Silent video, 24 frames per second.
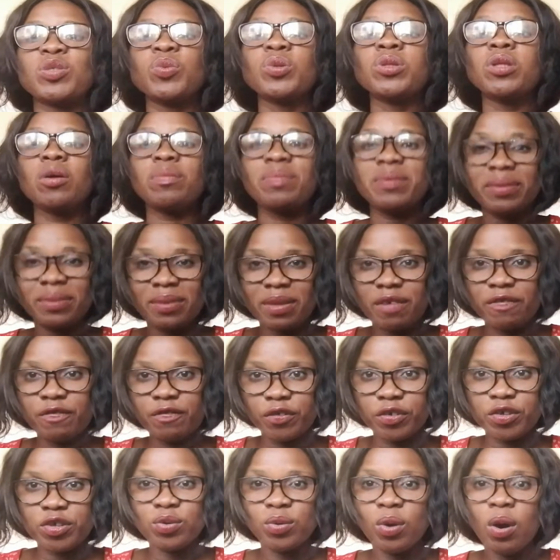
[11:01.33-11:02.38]
will not be there
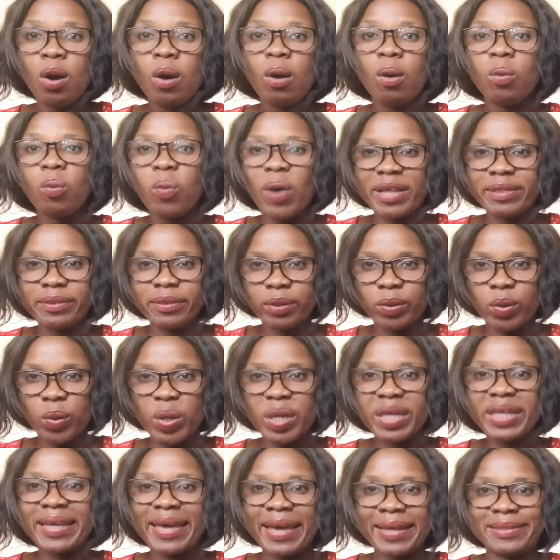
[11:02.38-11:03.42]
for you when the
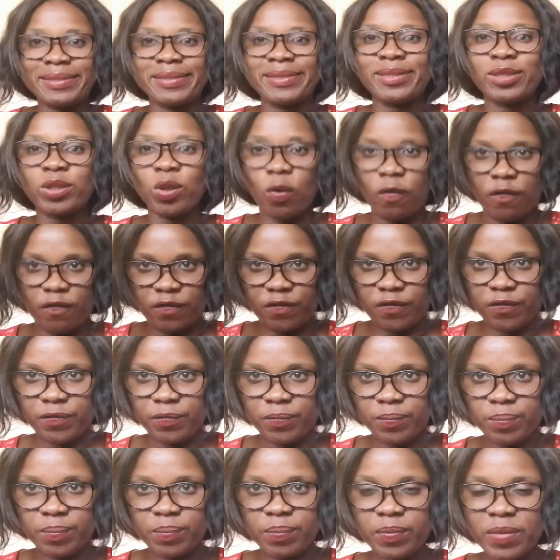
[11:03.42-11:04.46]
going gets tough.
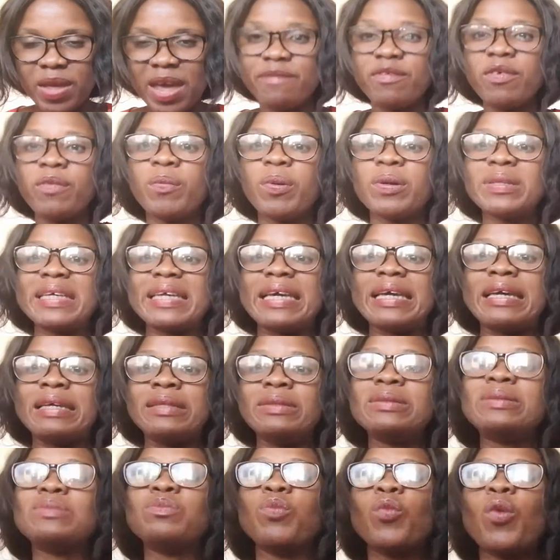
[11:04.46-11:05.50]

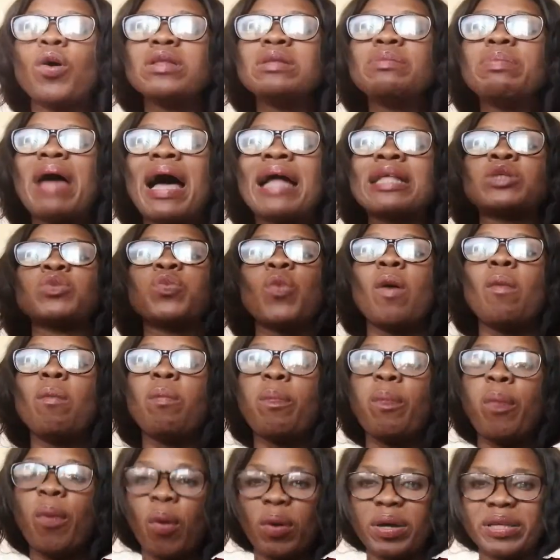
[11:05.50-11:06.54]
Everybody at
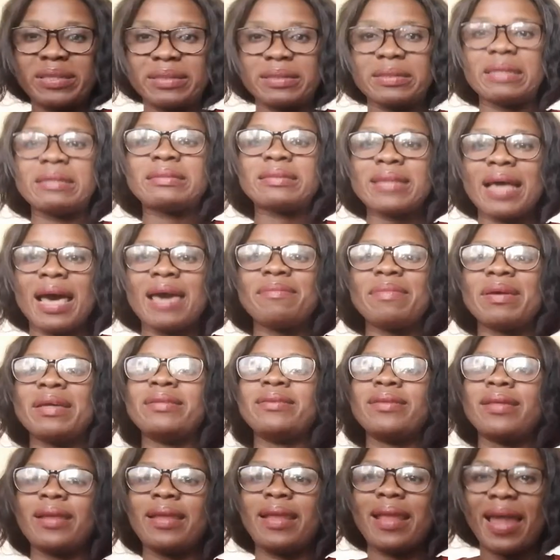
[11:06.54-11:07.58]
one point in time
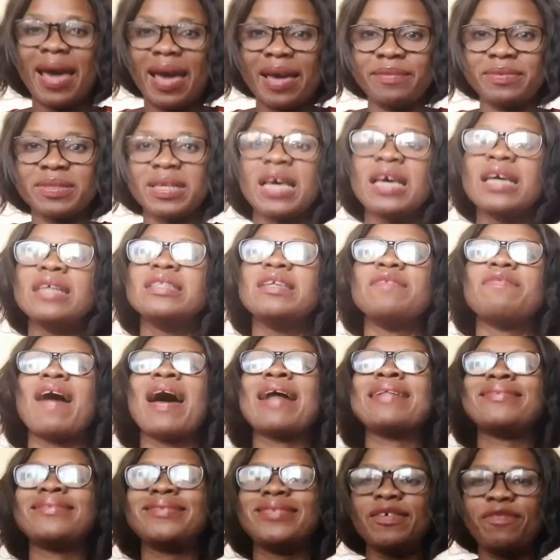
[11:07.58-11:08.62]
in their lives, they've
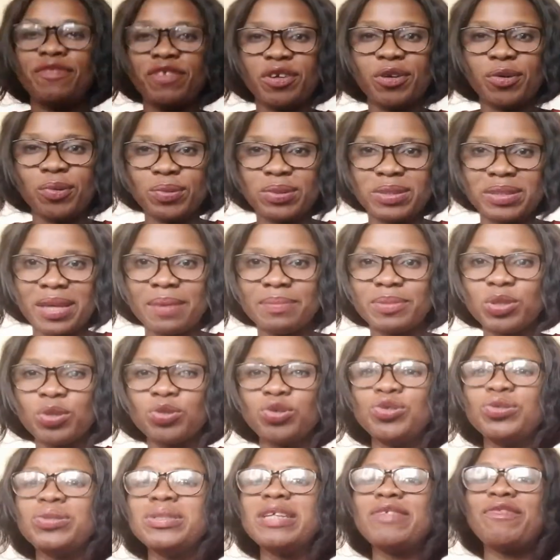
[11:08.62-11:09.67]
had difficult times. So
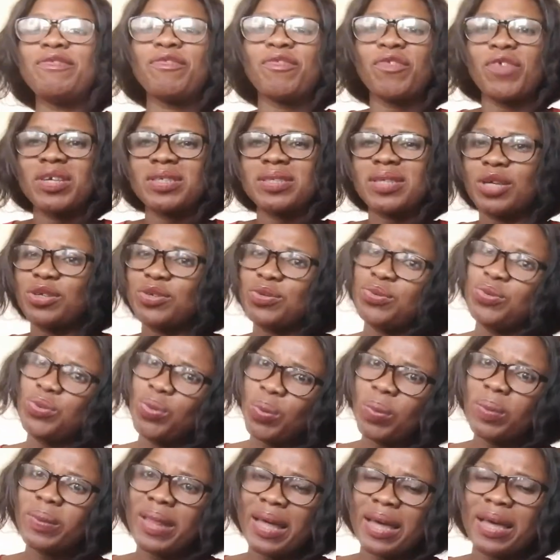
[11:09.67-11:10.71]
you need friends that you
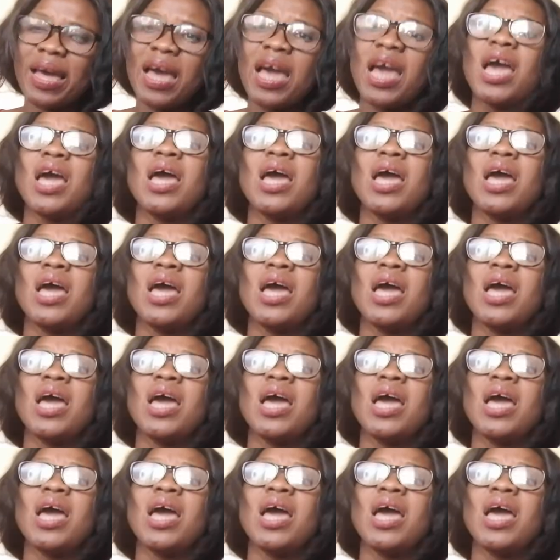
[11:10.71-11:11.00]
know that